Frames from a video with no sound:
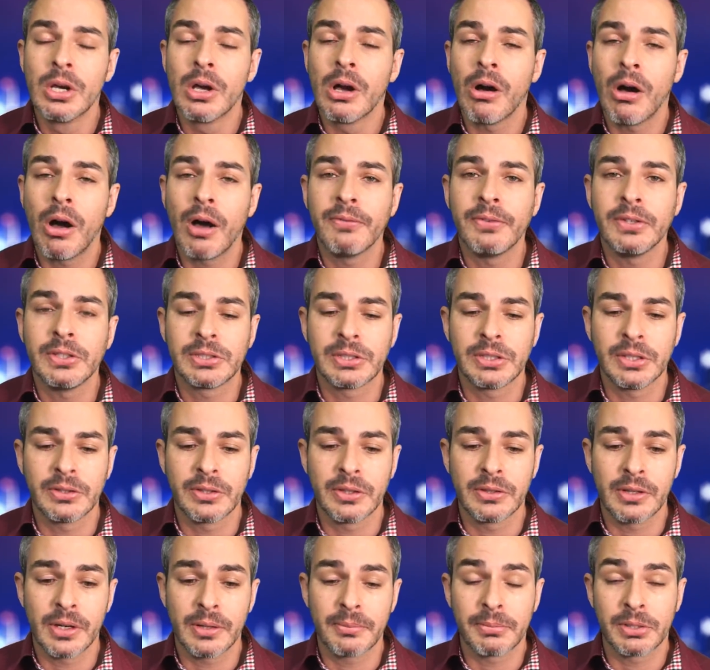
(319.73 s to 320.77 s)
Obviously, the
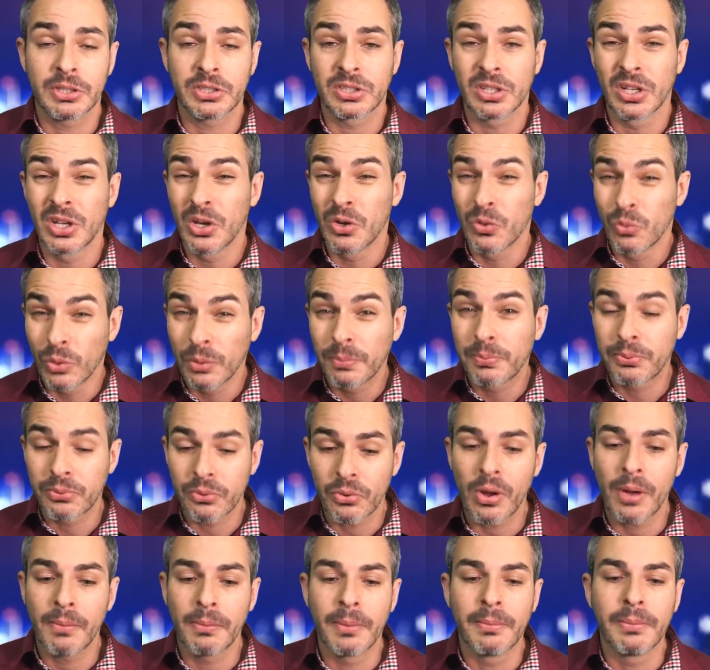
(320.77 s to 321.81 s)
numbers will
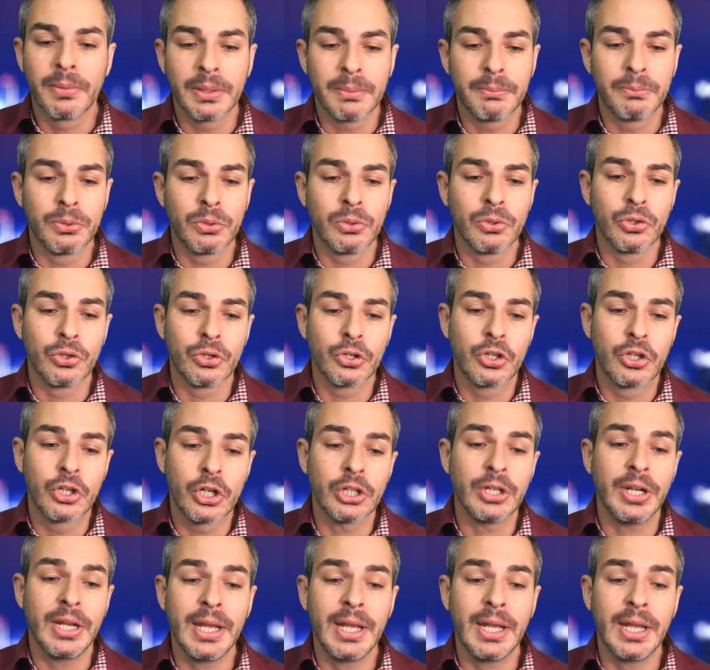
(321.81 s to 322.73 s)
probably look good.